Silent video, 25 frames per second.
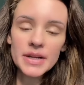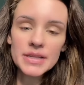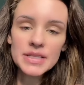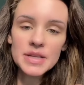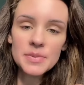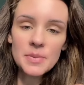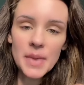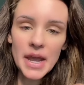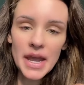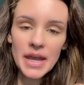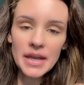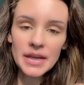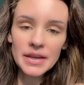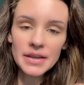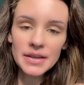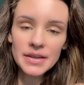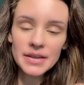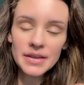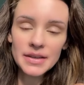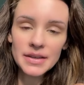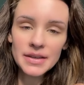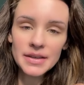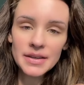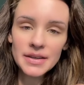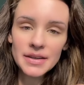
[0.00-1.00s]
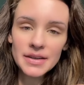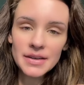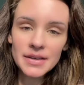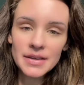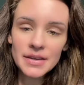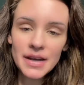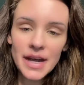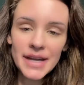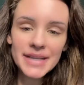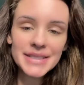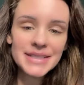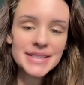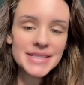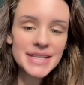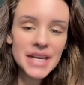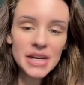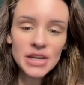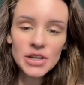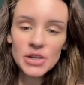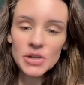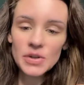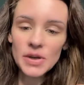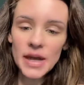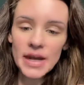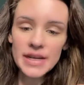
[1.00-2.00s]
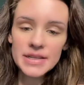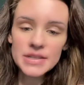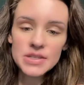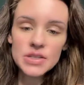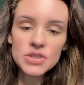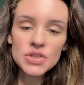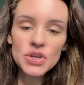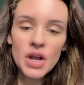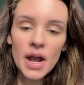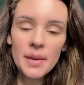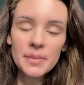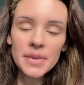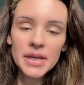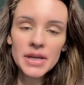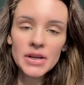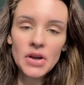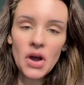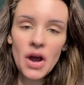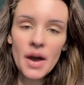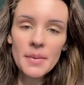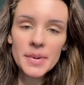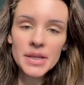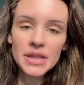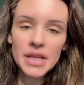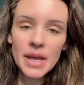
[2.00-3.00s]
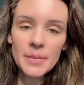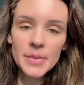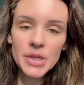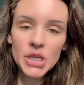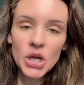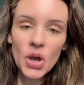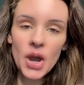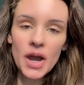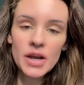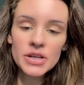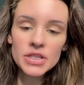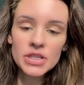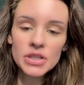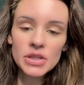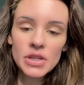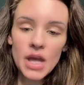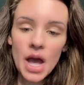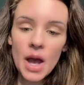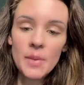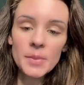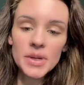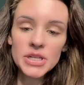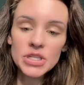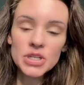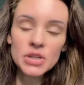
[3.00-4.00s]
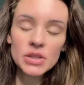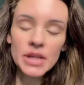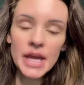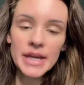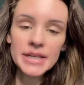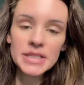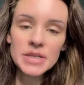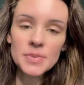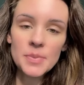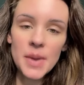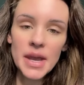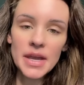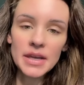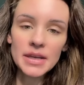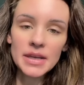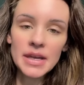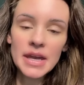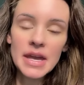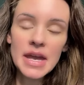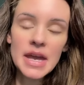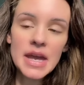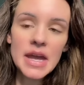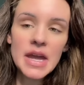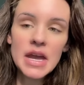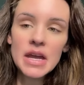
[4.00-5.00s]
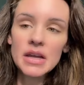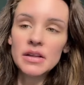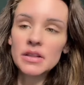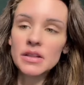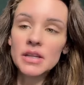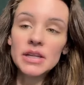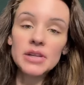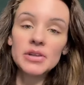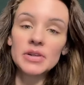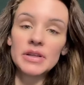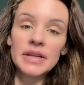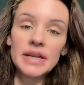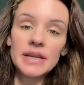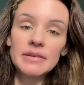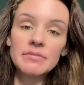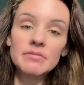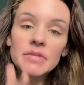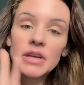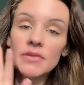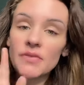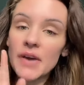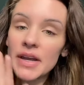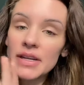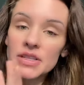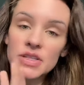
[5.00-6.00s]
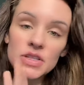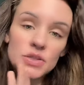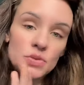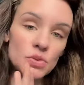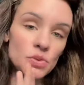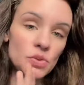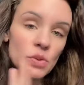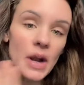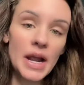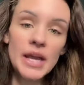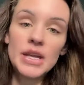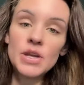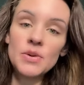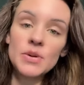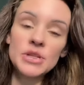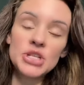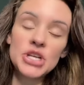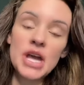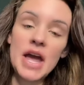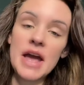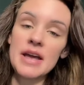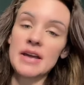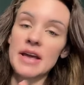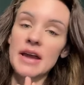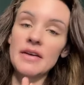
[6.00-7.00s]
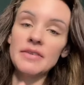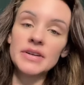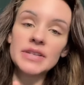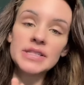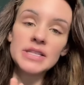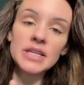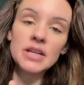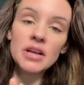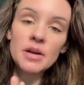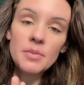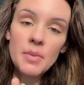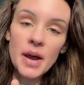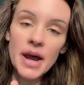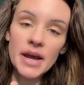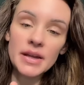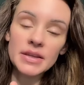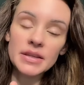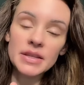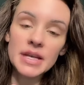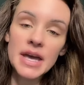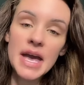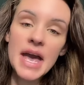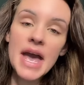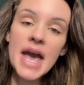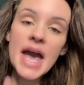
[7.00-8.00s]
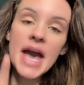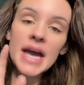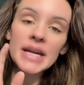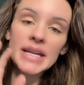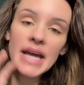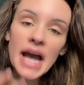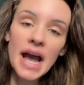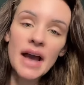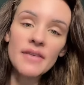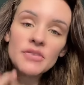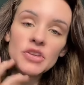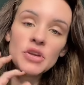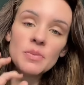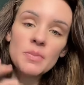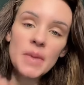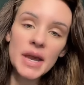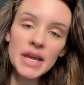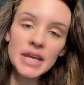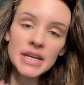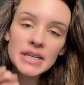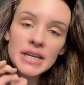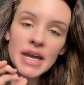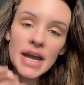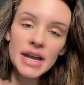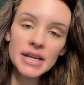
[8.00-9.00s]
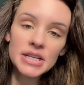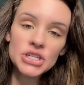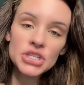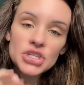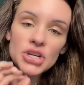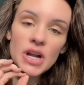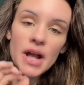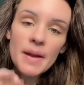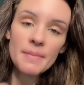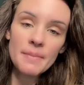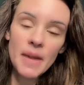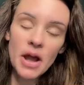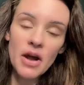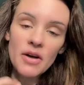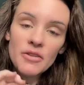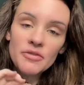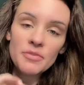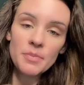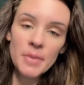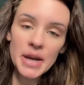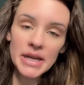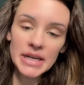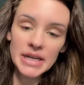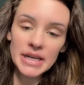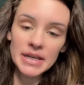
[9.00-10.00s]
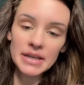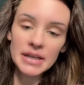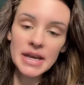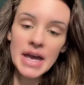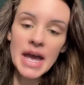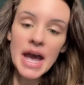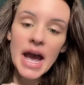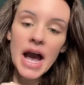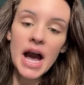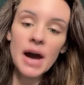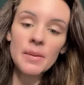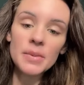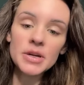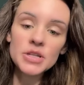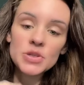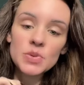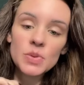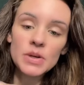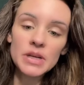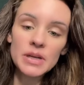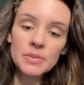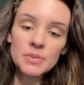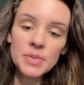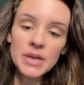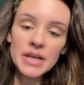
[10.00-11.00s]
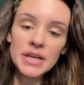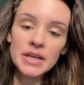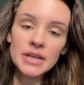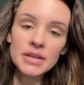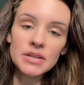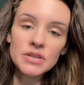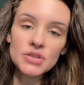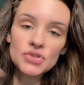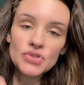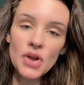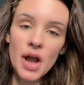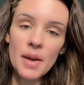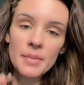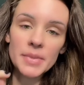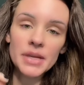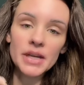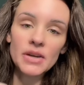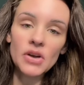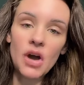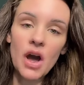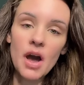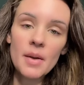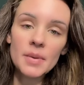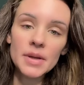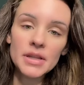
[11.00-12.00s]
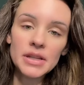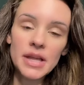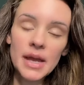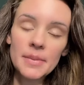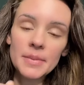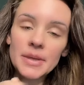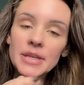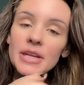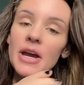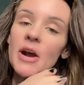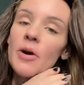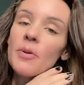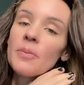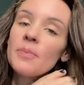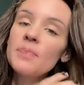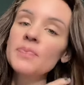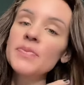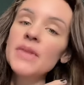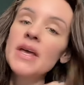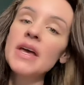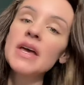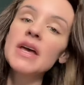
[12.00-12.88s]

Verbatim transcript: want to make. I dare you guys to drop me a comment, let me know how, how much you'd like to make. Literally, if I could just write you a check every single month and have you make an extra amount of money, how much would it be? Drop me a comment, let me know.